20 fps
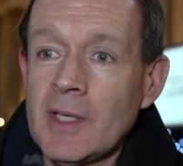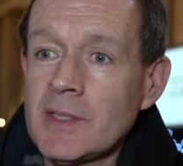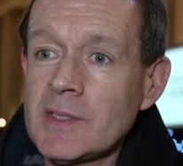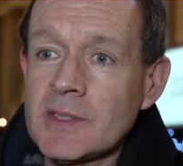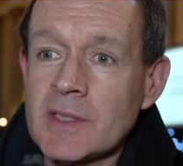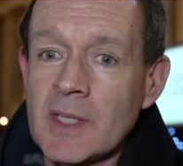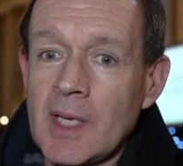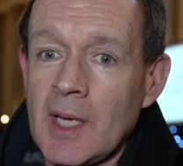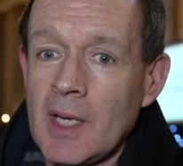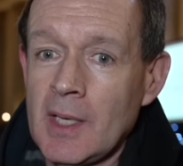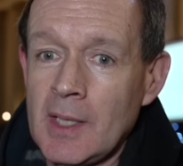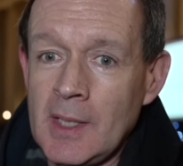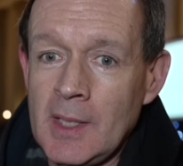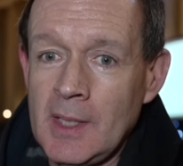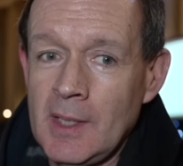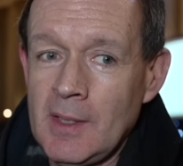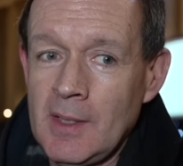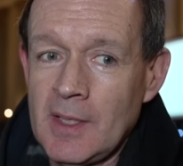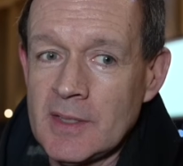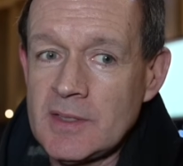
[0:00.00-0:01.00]
It's, uh,
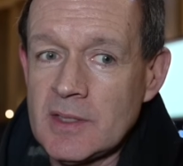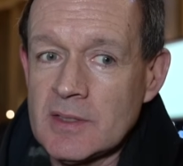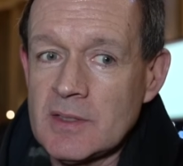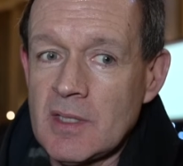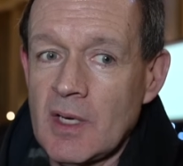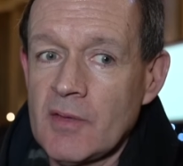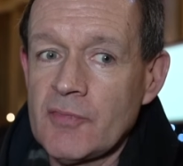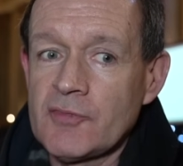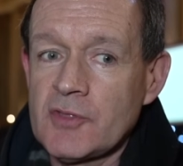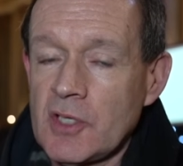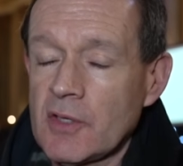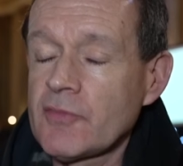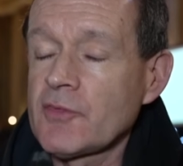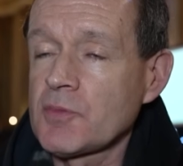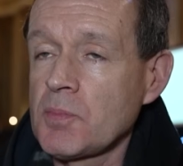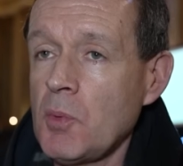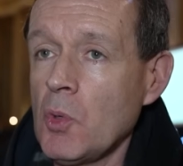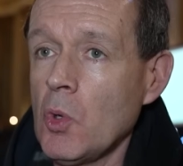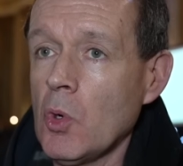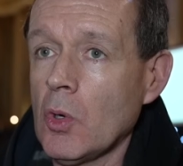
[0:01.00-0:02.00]
it's a tough, tough
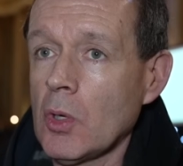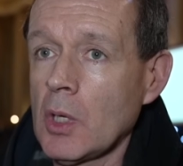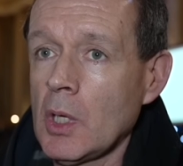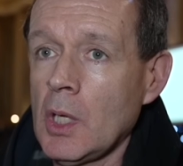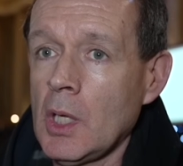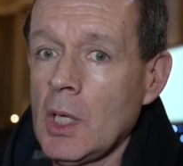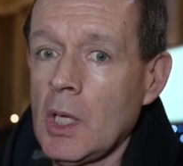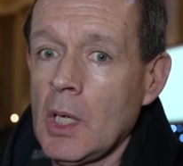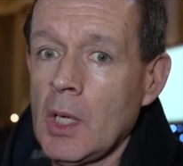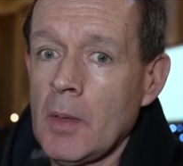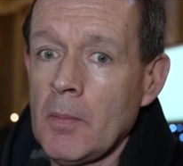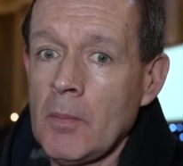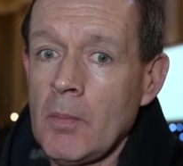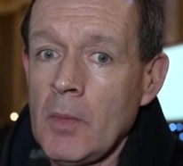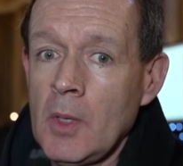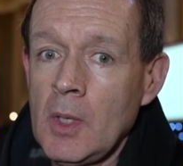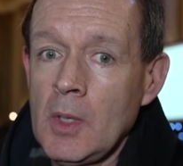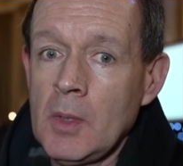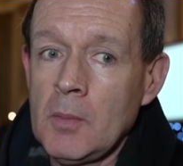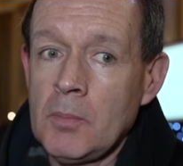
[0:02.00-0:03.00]
sport. Um,
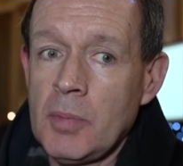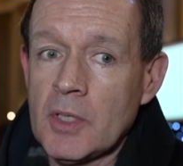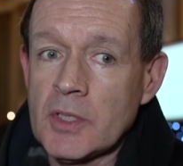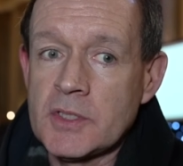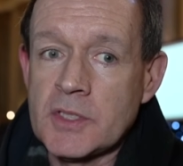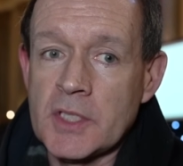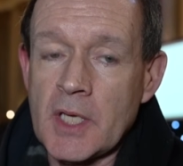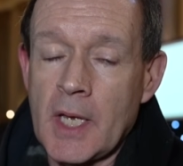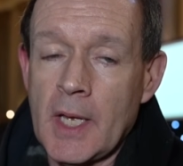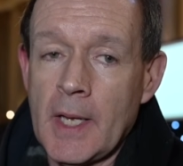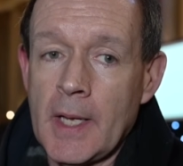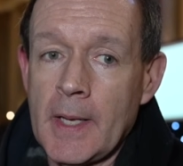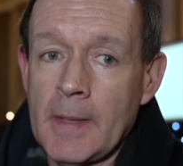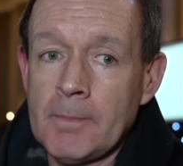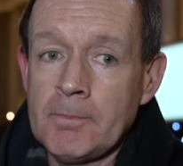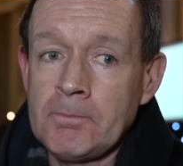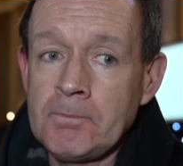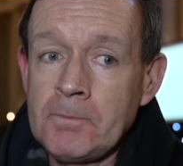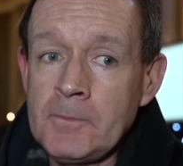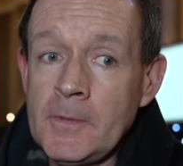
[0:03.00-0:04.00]
but,
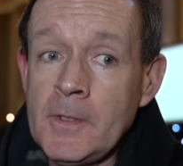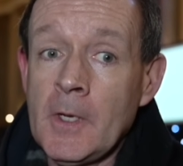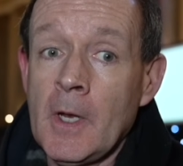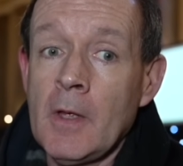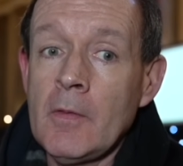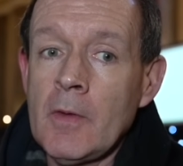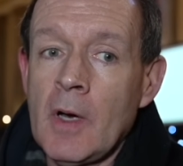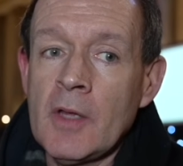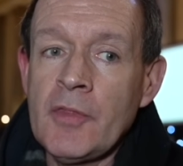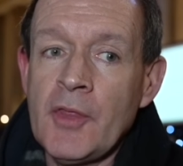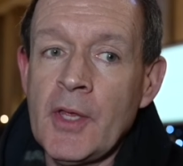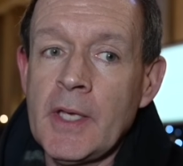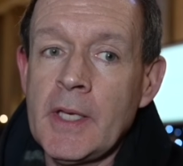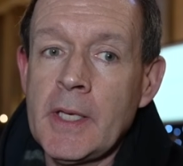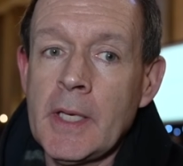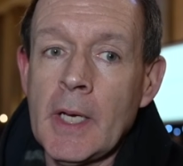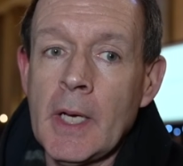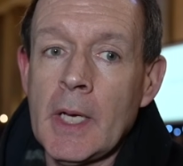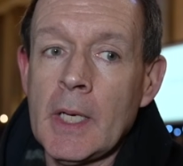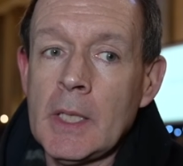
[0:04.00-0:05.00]
um, you know, I think...
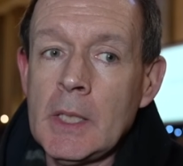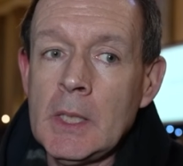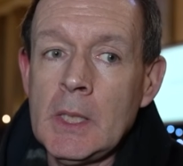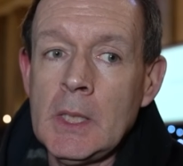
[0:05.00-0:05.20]
Uh,